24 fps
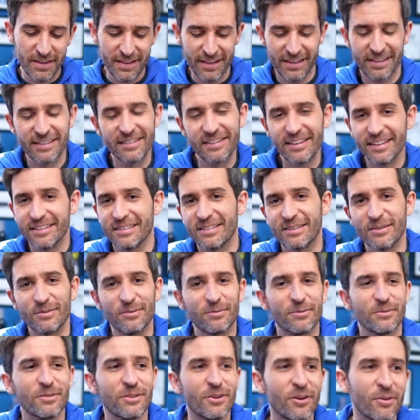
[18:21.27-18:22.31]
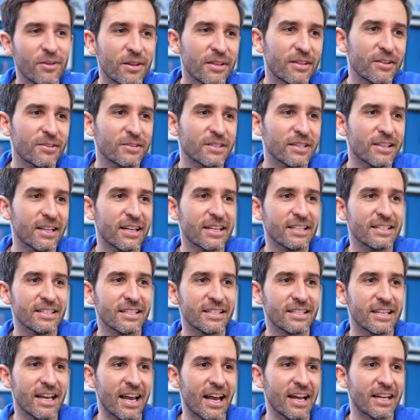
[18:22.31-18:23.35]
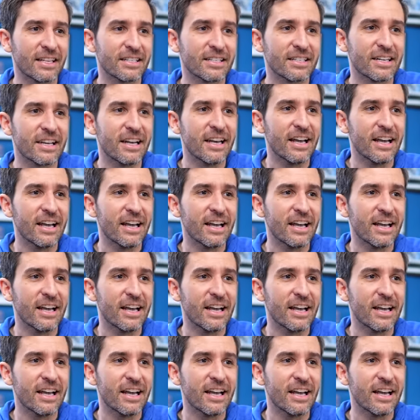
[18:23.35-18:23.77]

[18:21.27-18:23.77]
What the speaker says: it doesn't know that there's a lens attached.